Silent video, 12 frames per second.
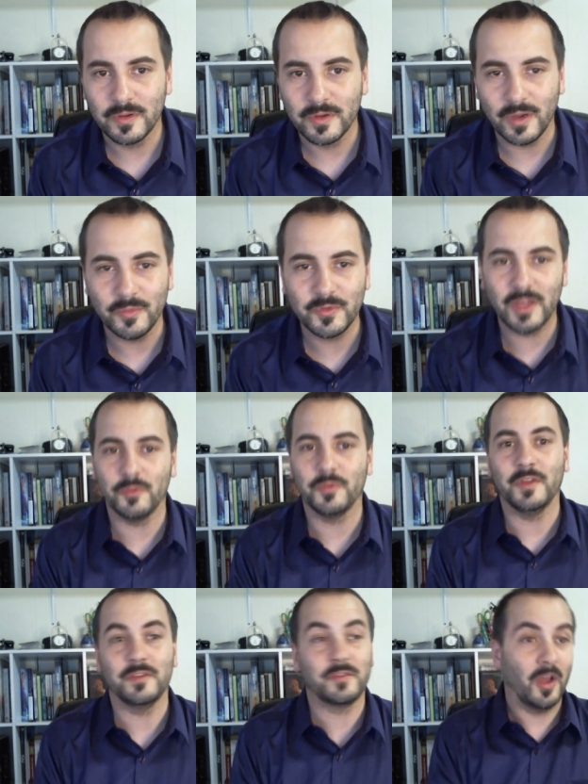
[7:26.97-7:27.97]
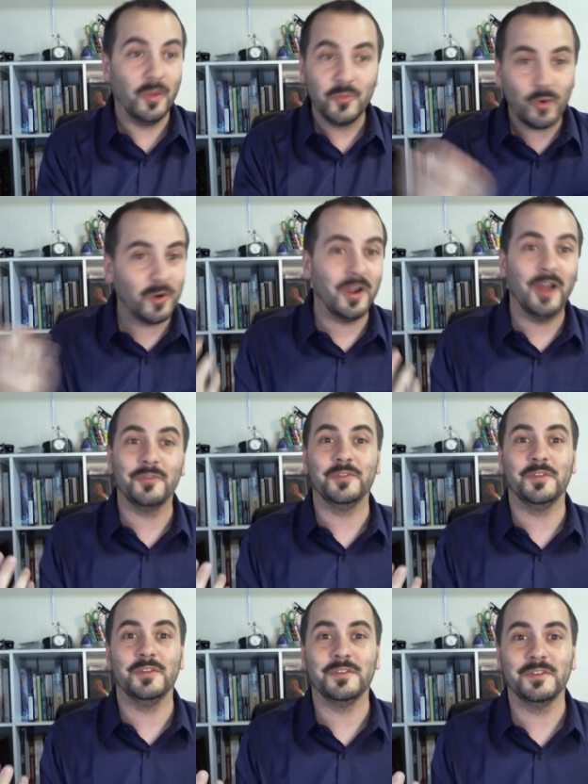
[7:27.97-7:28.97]
Come together with us. Come to our
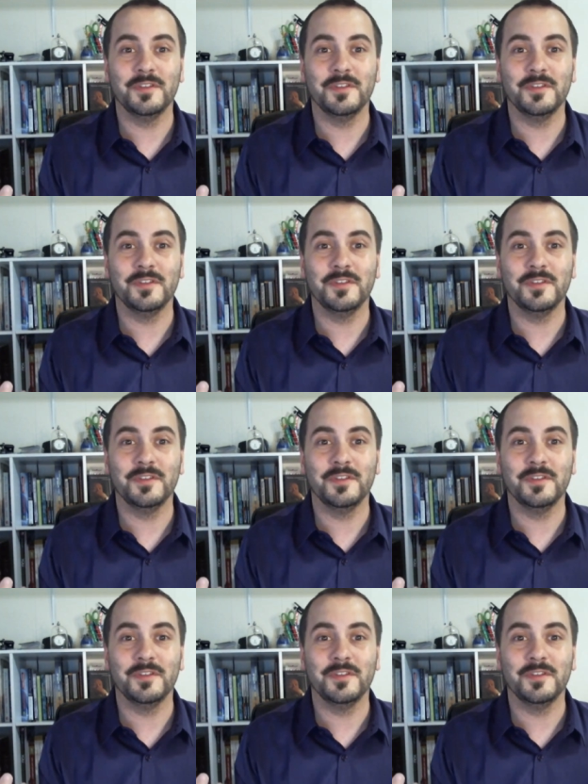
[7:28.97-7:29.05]
conferences.